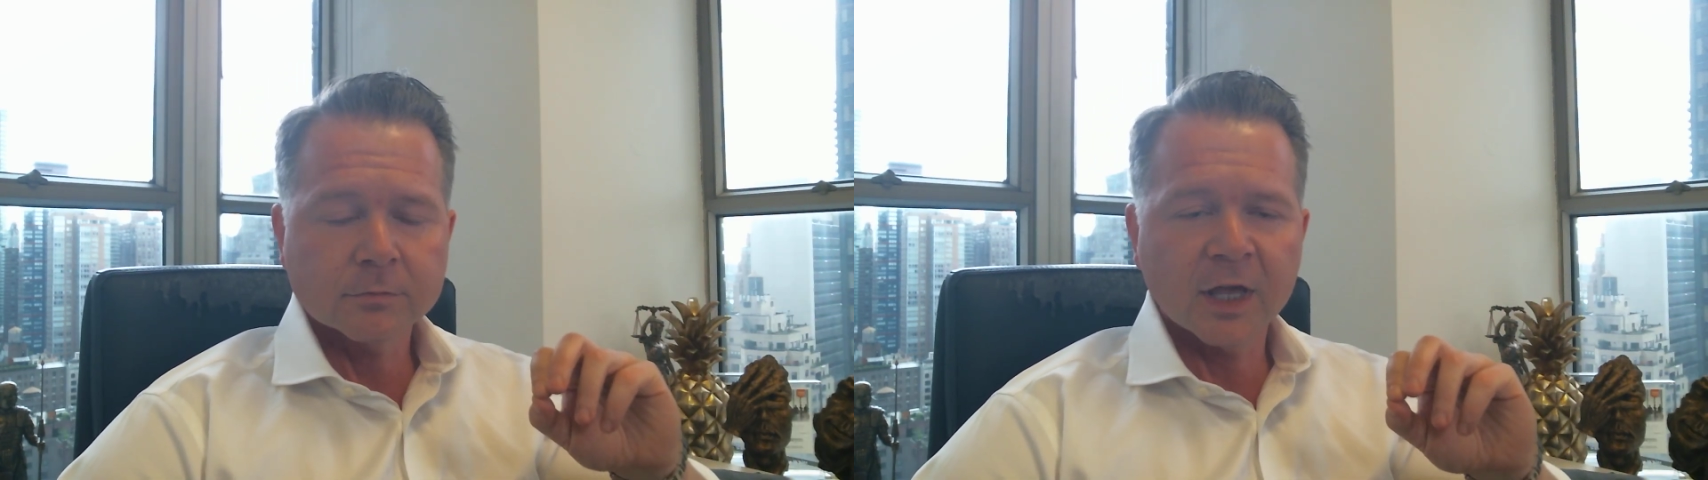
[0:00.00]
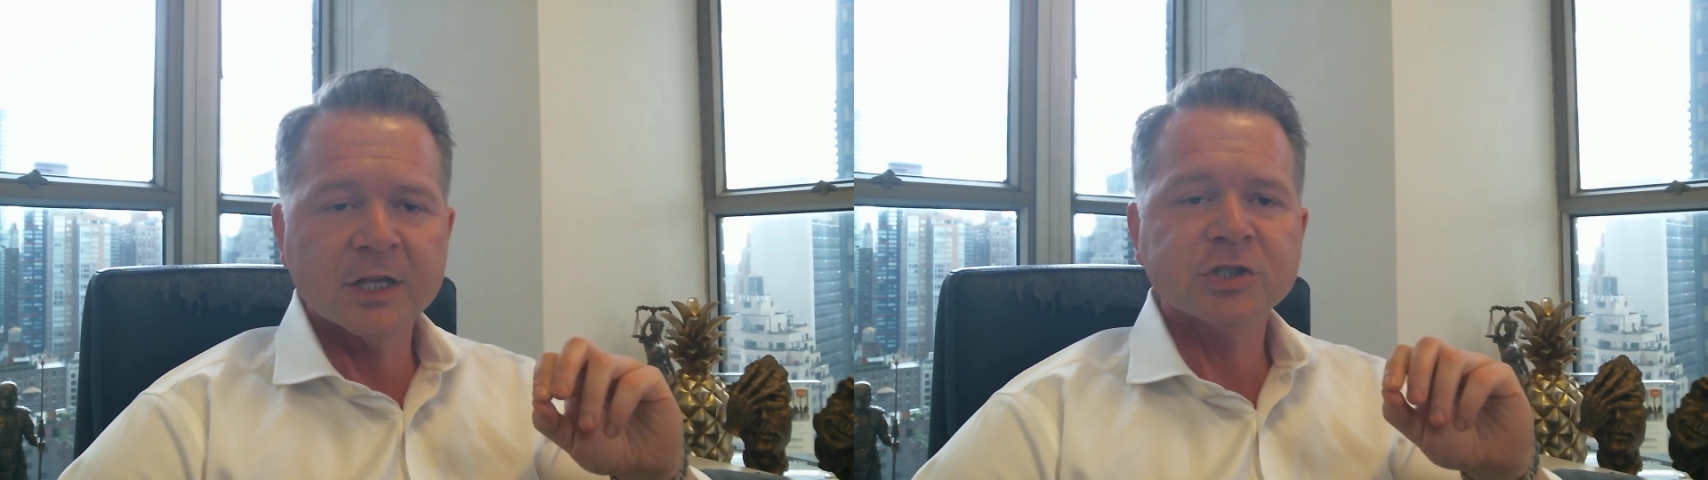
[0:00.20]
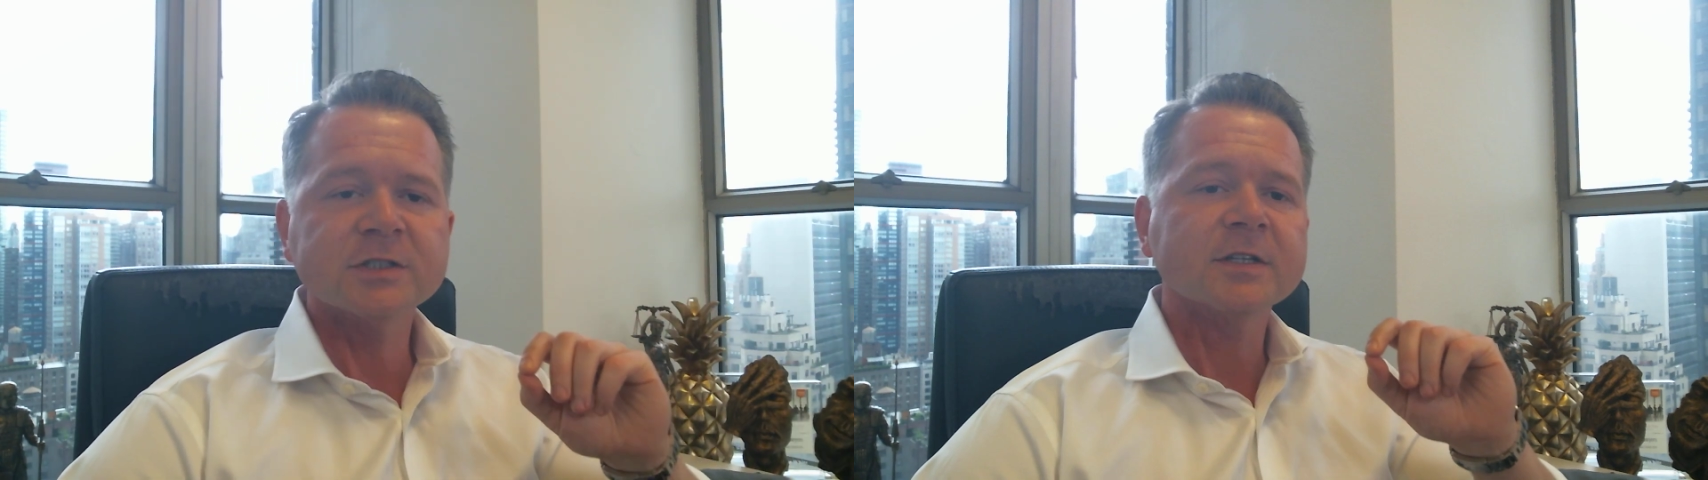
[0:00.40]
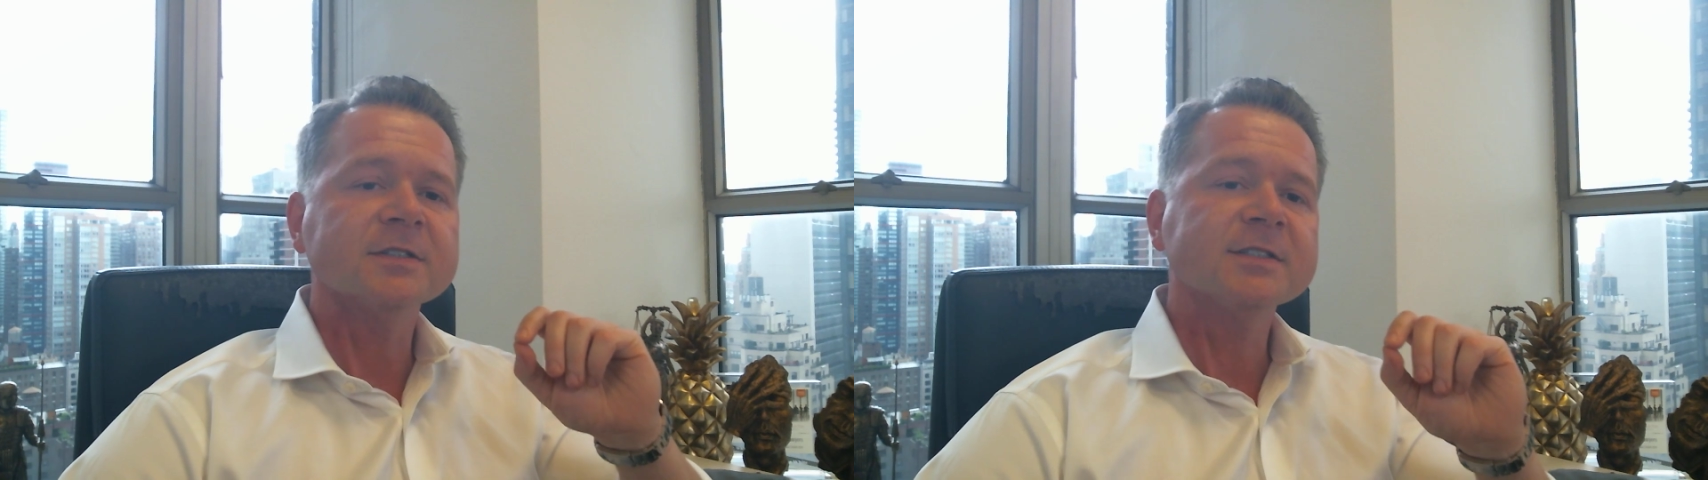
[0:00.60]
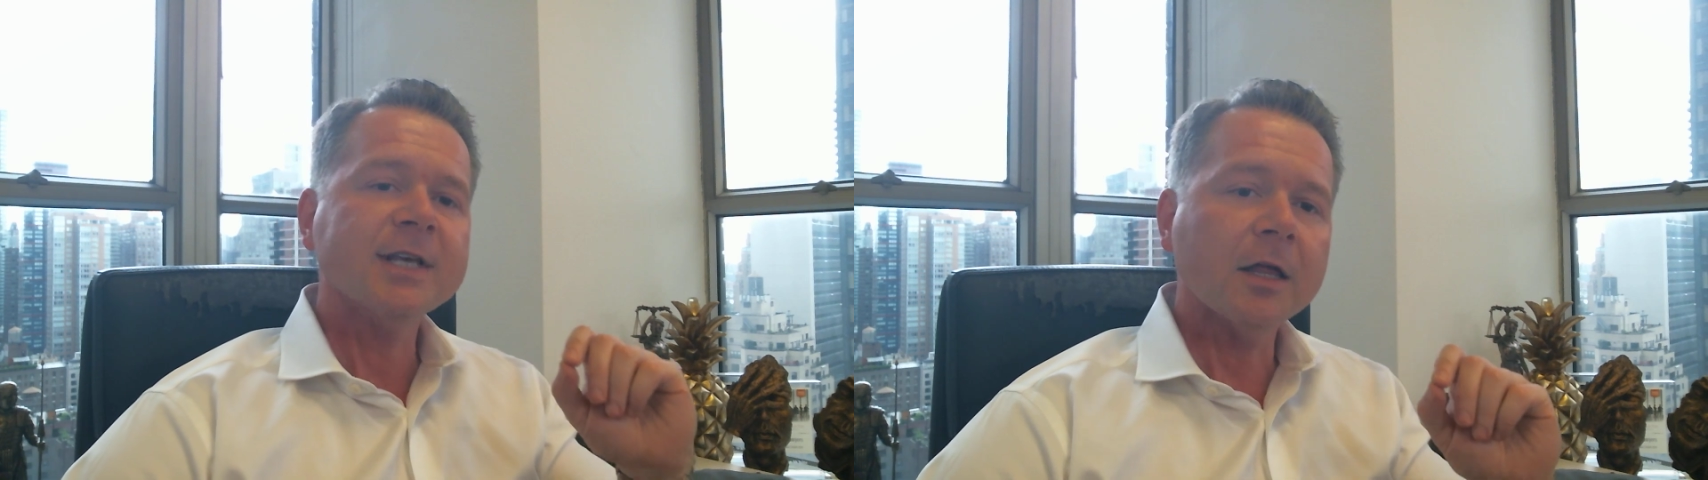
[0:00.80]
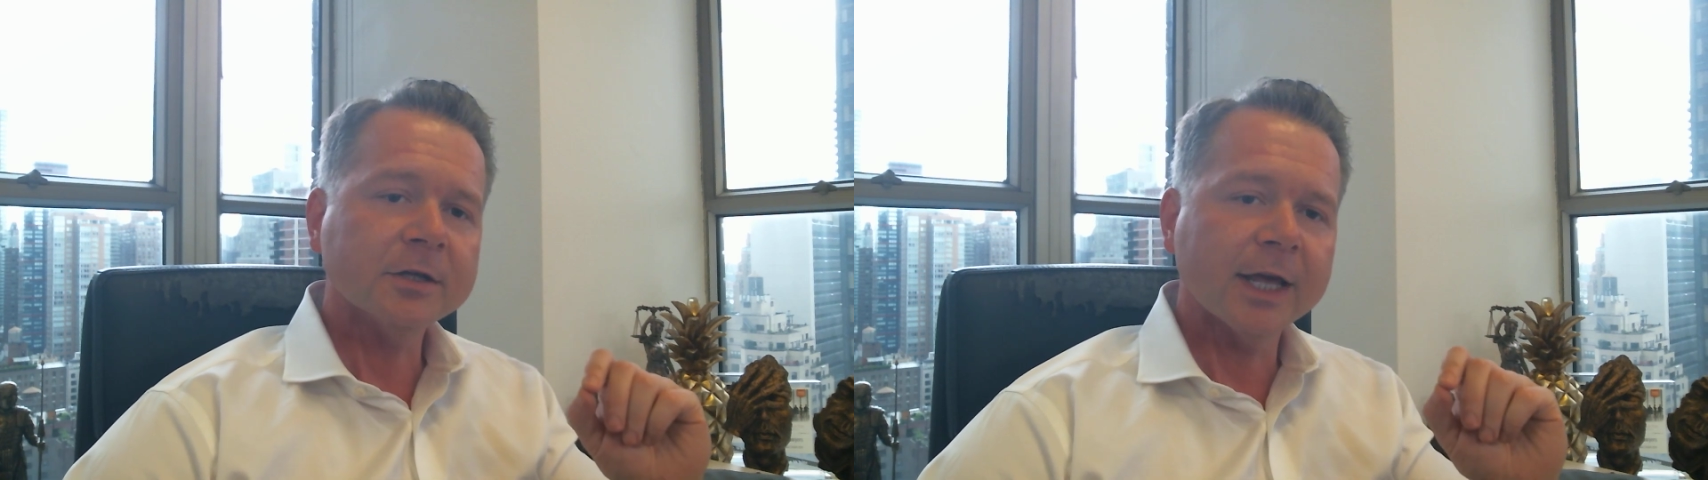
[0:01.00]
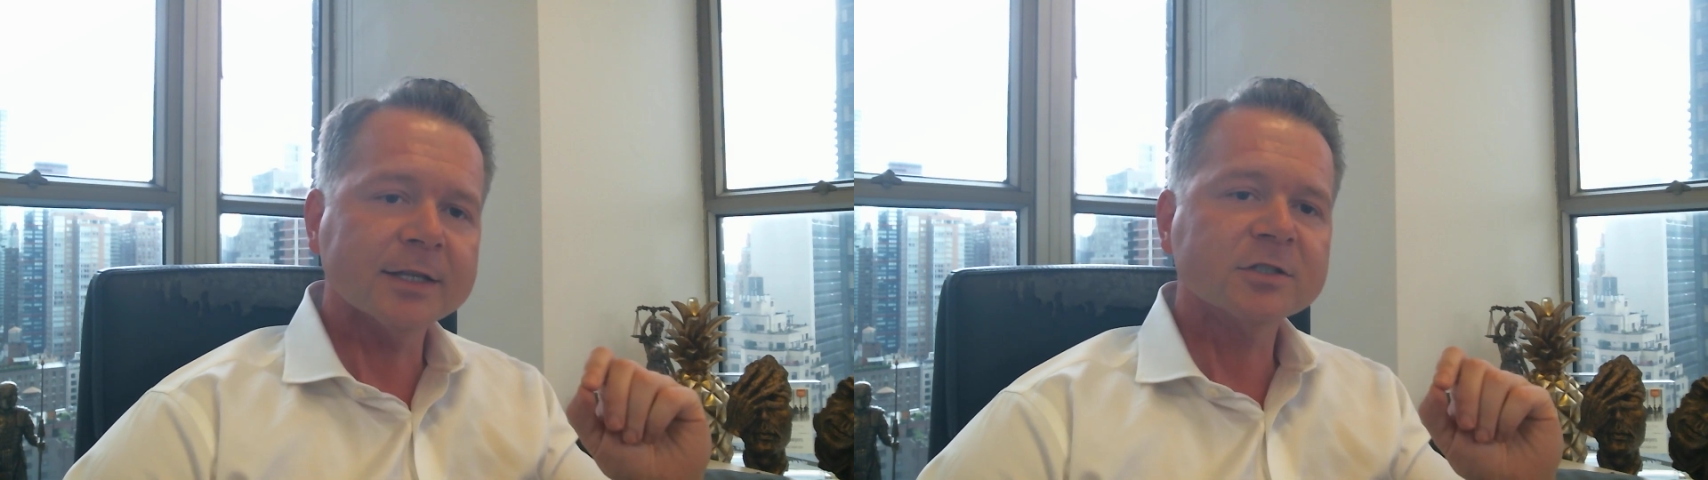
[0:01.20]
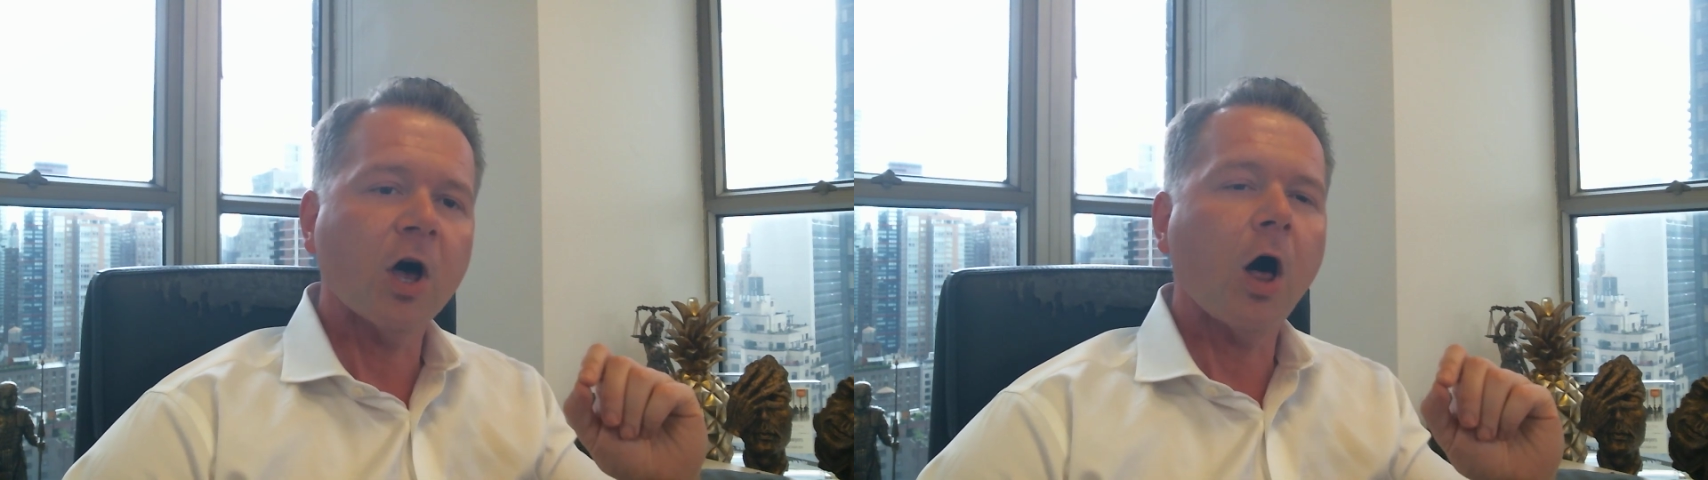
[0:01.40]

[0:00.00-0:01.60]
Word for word: It just consolidates